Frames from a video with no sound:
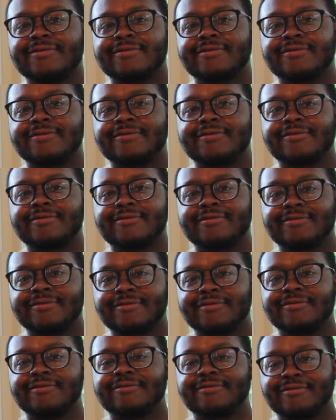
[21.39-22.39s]

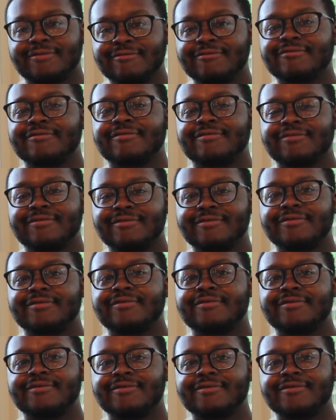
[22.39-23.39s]

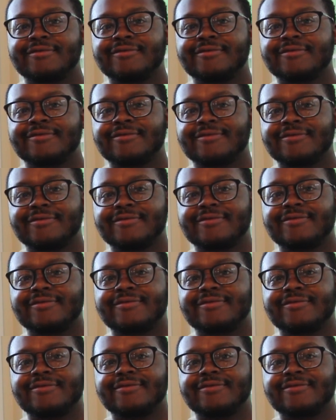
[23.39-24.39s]

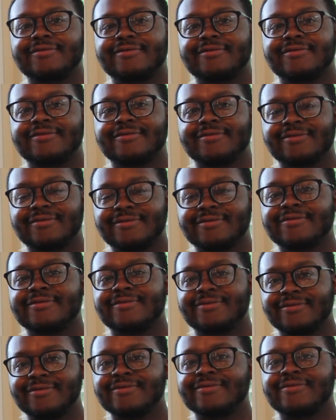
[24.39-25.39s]

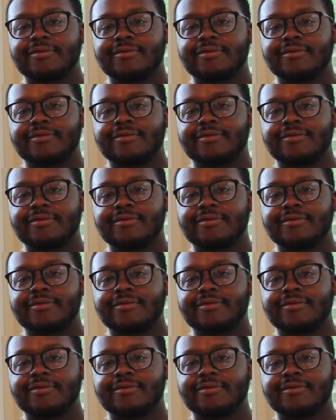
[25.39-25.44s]
[no speech]